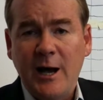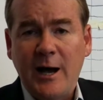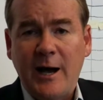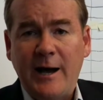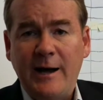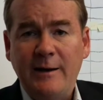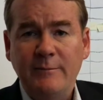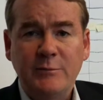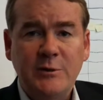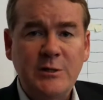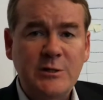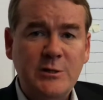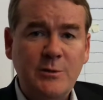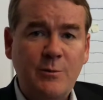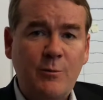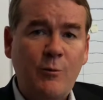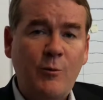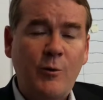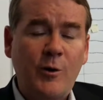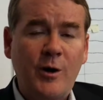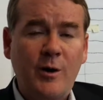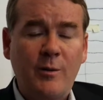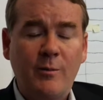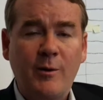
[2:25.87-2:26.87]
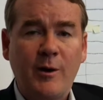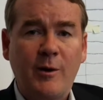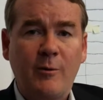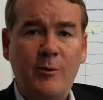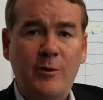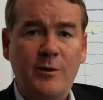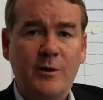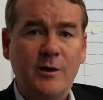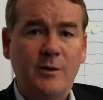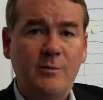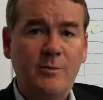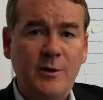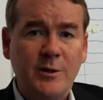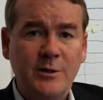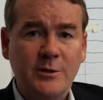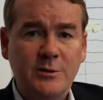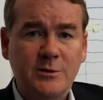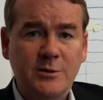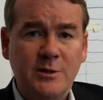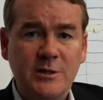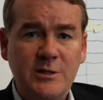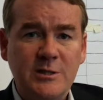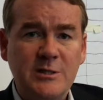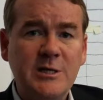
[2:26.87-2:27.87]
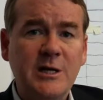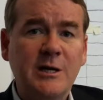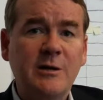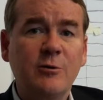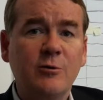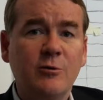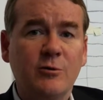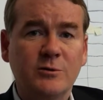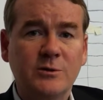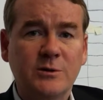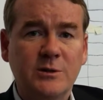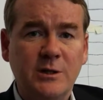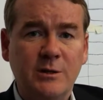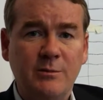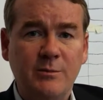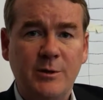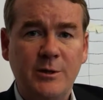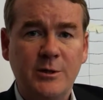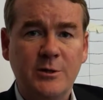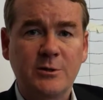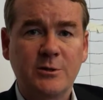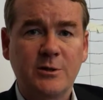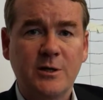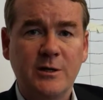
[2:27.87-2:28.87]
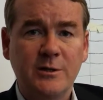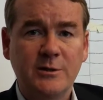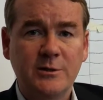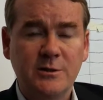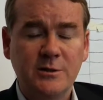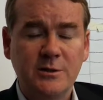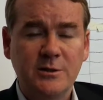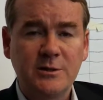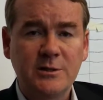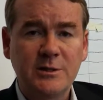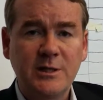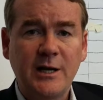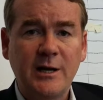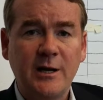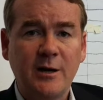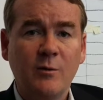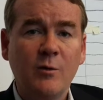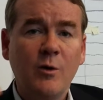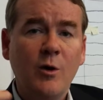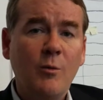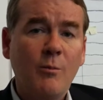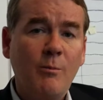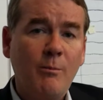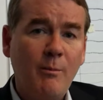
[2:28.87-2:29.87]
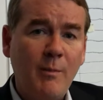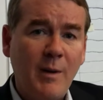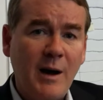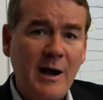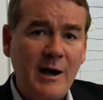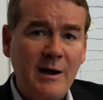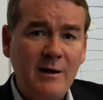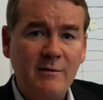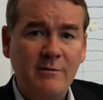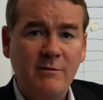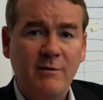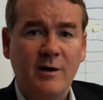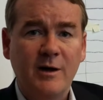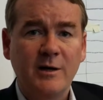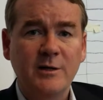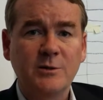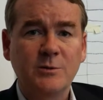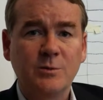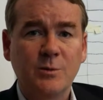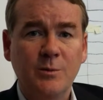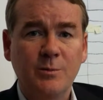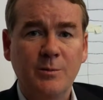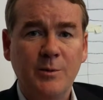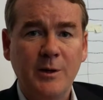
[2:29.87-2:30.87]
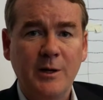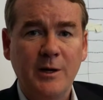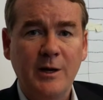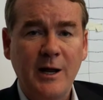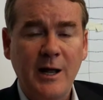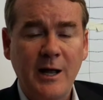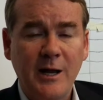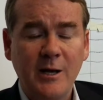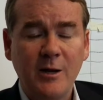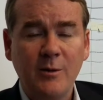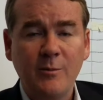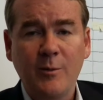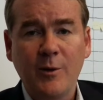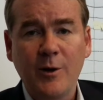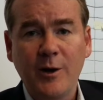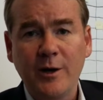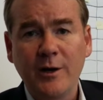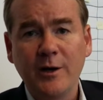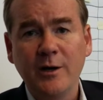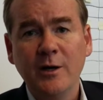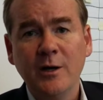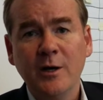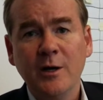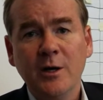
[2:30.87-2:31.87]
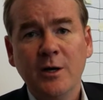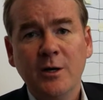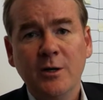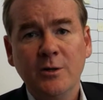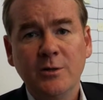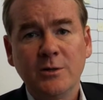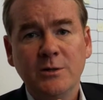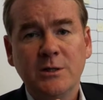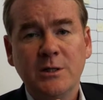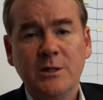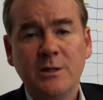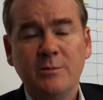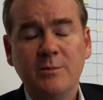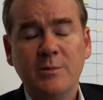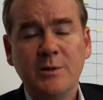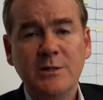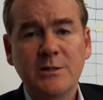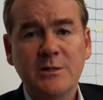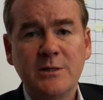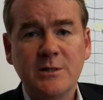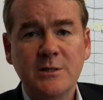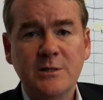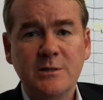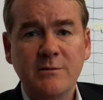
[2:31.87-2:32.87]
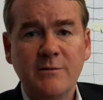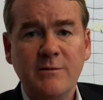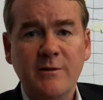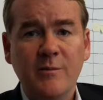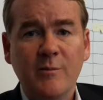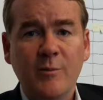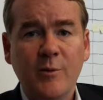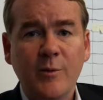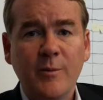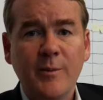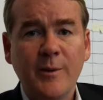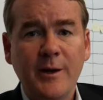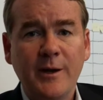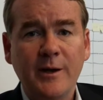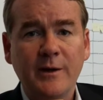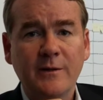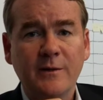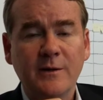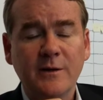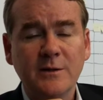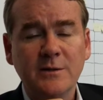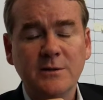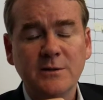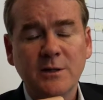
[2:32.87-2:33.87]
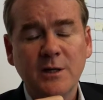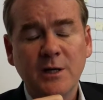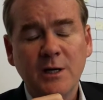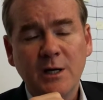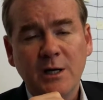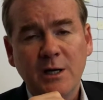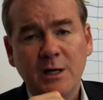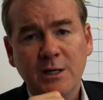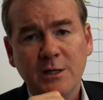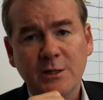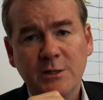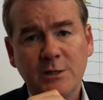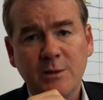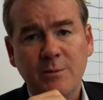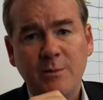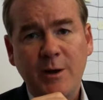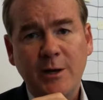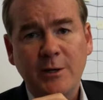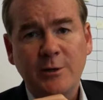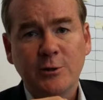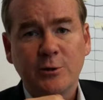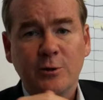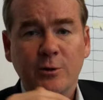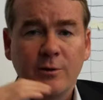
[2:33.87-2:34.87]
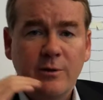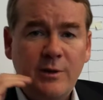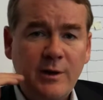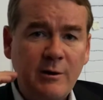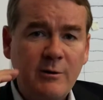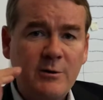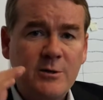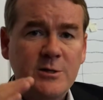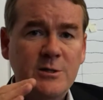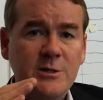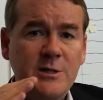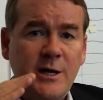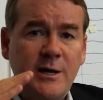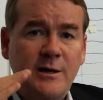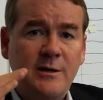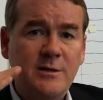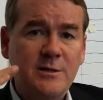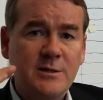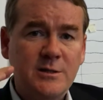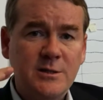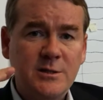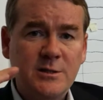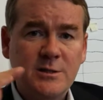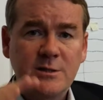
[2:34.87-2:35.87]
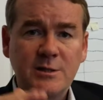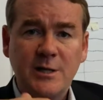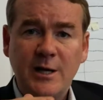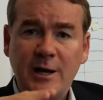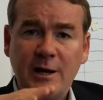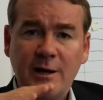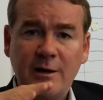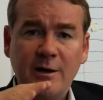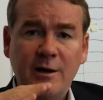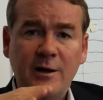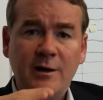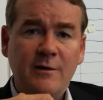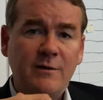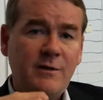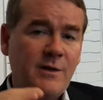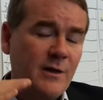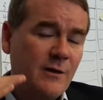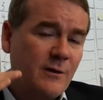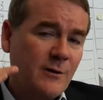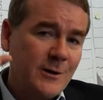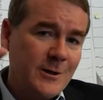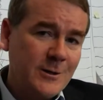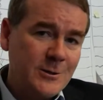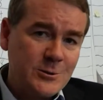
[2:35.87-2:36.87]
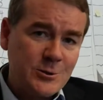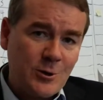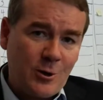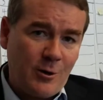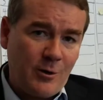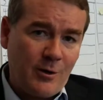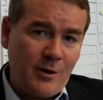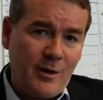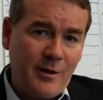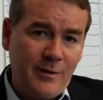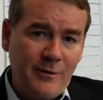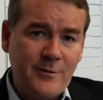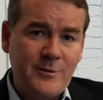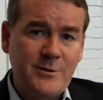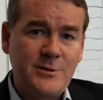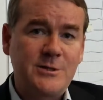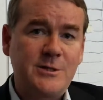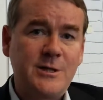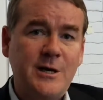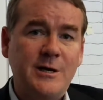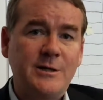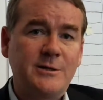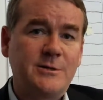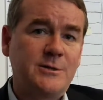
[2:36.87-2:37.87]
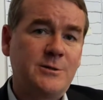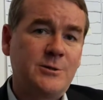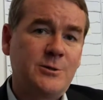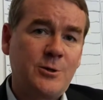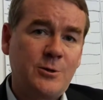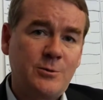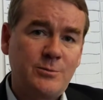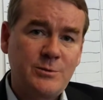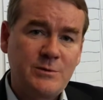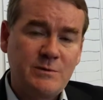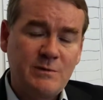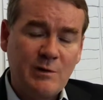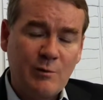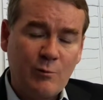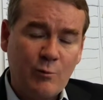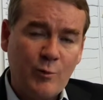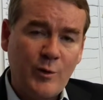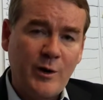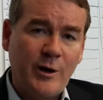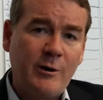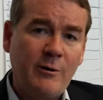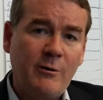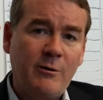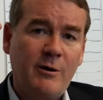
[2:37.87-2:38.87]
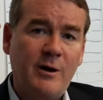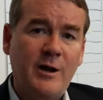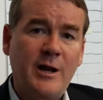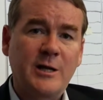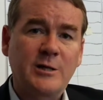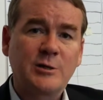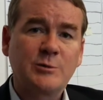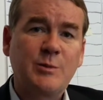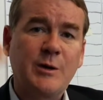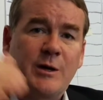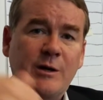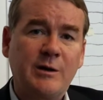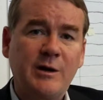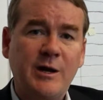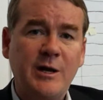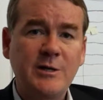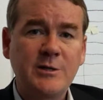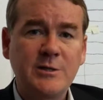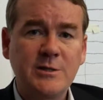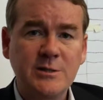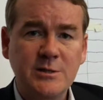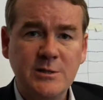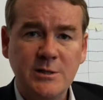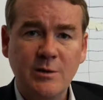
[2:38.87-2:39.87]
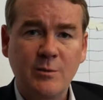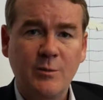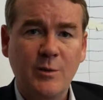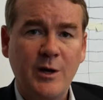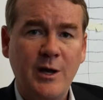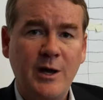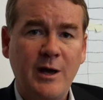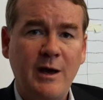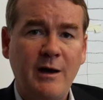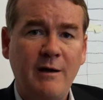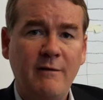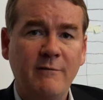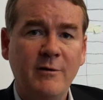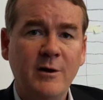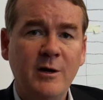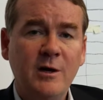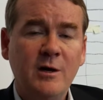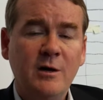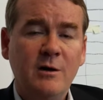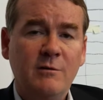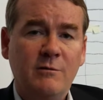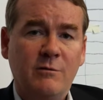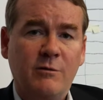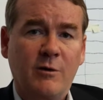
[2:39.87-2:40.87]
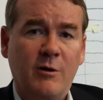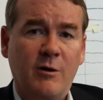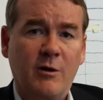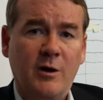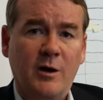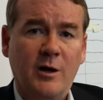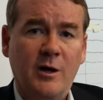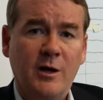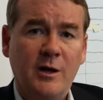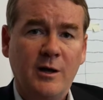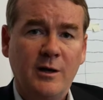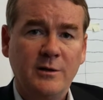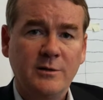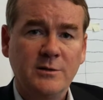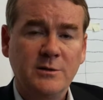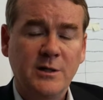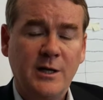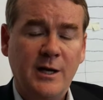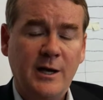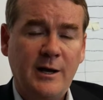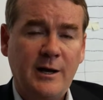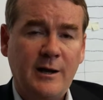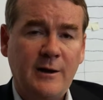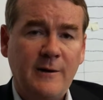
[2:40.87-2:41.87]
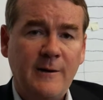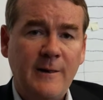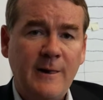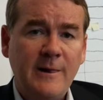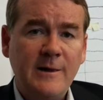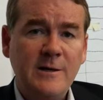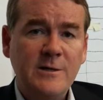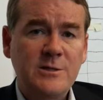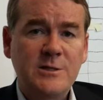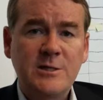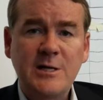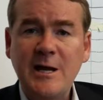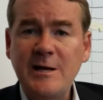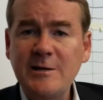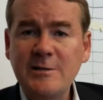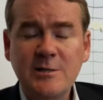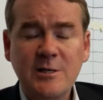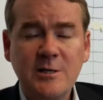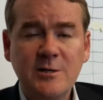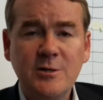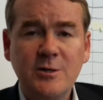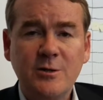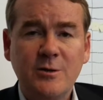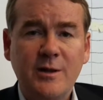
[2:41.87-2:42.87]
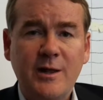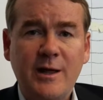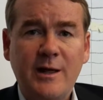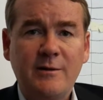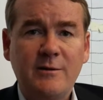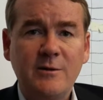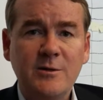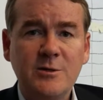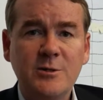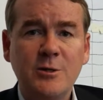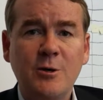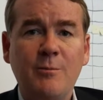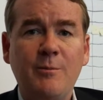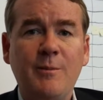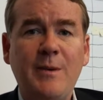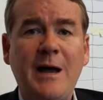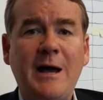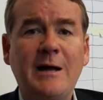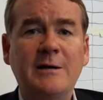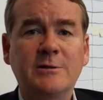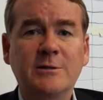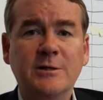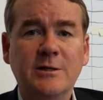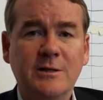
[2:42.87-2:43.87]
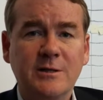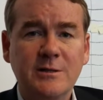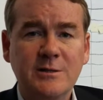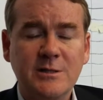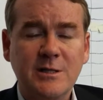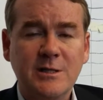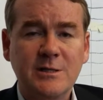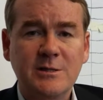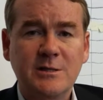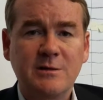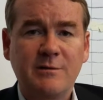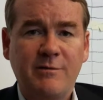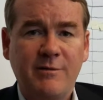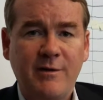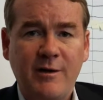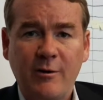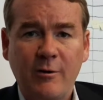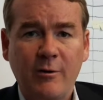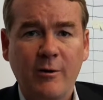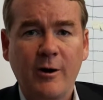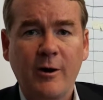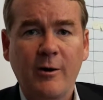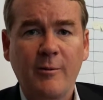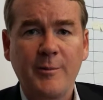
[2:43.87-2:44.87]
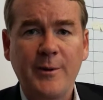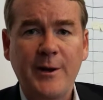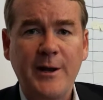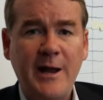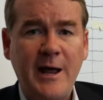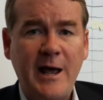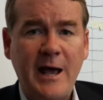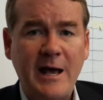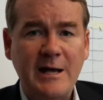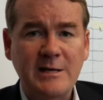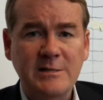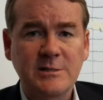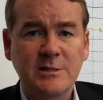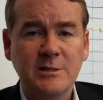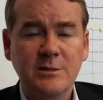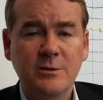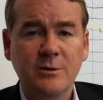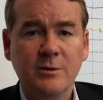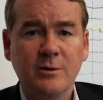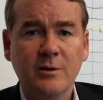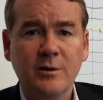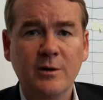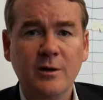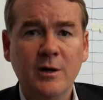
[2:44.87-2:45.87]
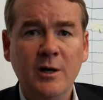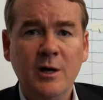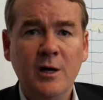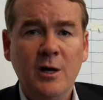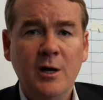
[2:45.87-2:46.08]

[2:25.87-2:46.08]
I'm disappointed by what the signals the administration is sending. My advice would be to anybody who's in the business of implementing this is to make sure their state is a state that leads all other states in terms of the rigor and expectations that we have for our kids. And states can do that. There's no magic that says the federal government has to do it.